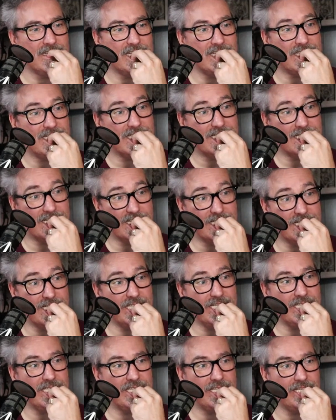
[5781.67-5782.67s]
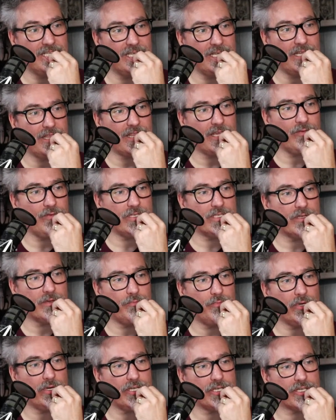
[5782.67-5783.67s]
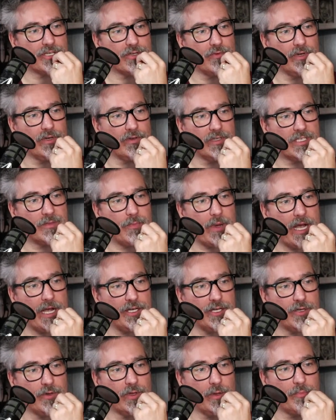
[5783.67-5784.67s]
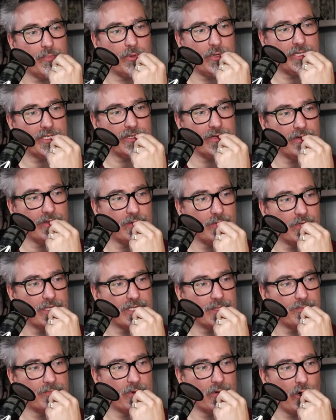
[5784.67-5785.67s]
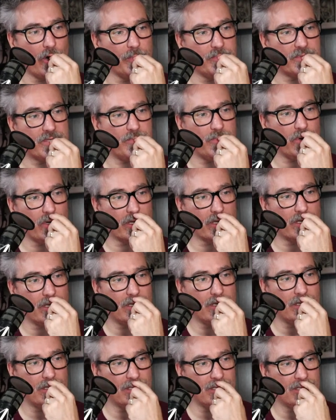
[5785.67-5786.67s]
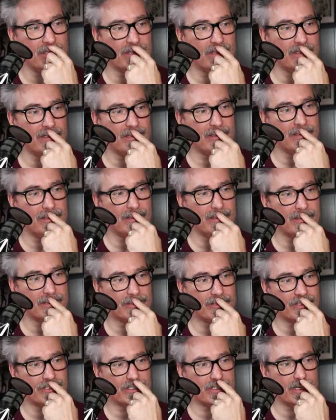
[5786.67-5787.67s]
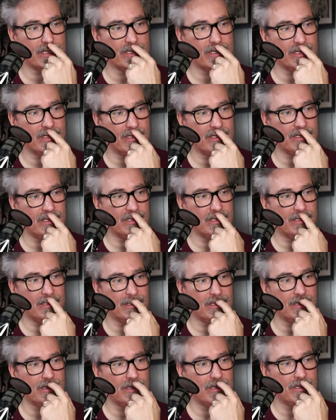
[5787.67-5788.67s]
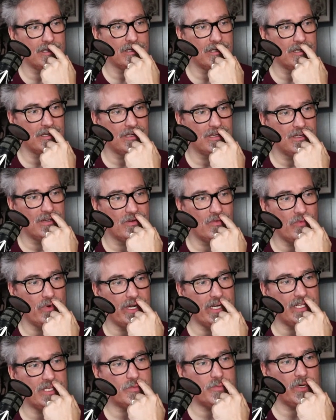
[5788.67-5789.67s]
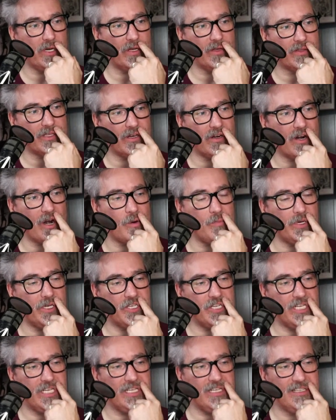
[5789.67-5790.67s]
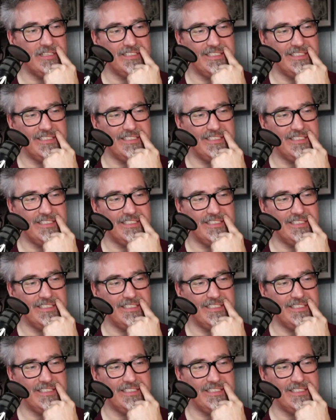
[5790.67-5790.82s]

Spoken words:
Yeah. I think it was the British surrealist spy show, The Prisoner. There was a GURPS book. Interesting. Wendy's put out their RPG.